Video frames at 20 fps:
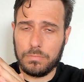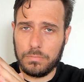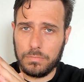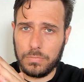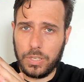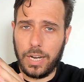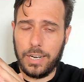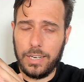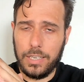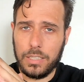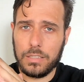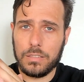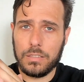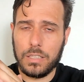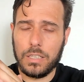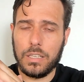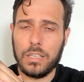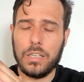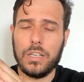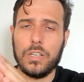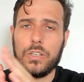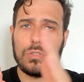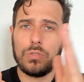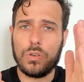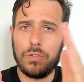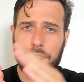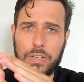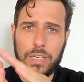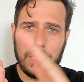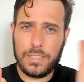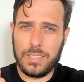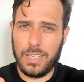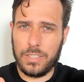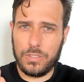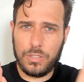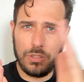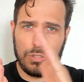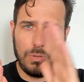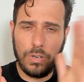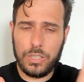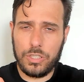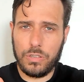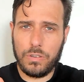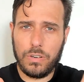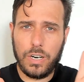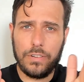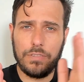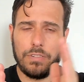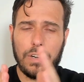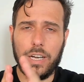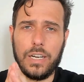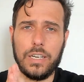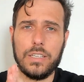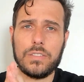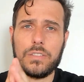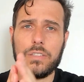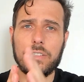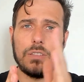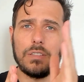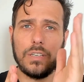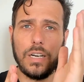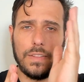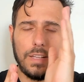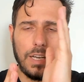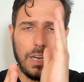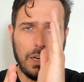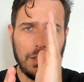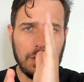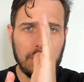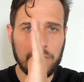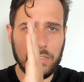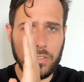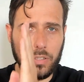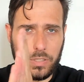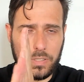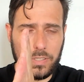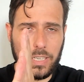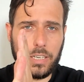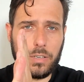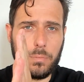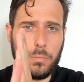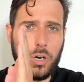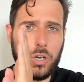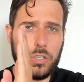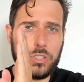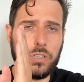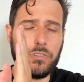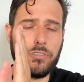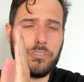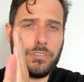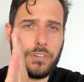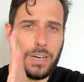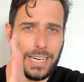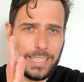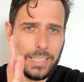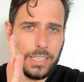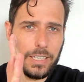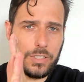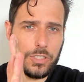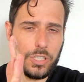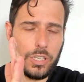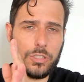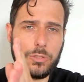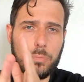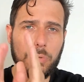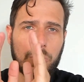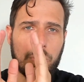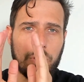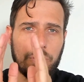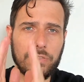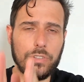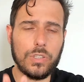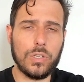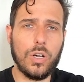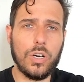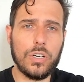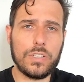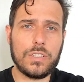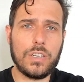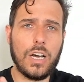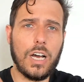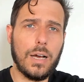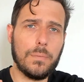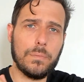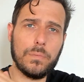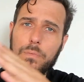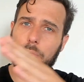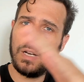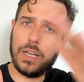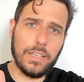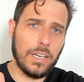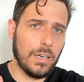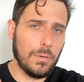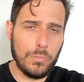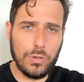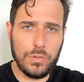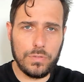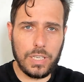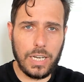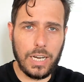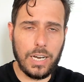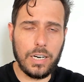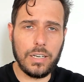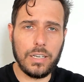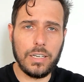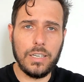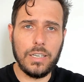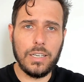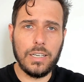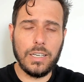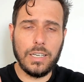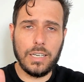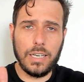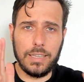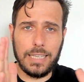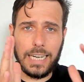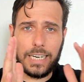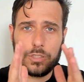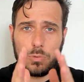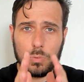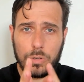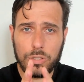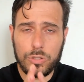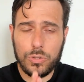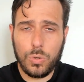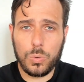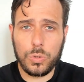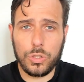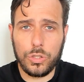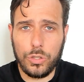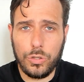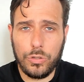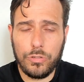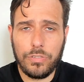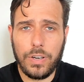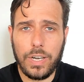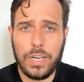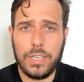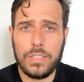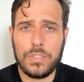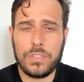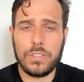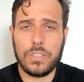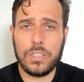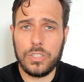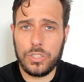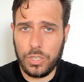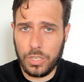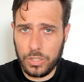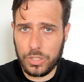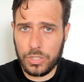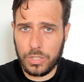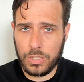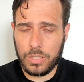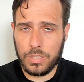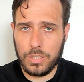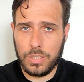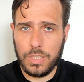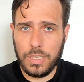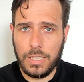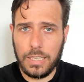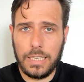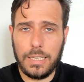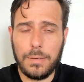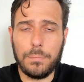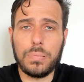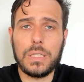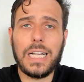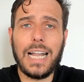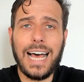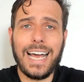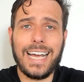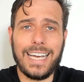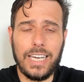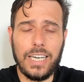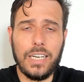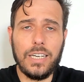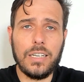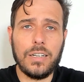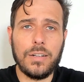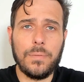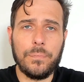okay? So Venus has this retrograde phase, and then on the 2nd of March, it finally conjuncts Pluto for the last time, and then it moves ahead. And that is what is called the new phase conjunction, implying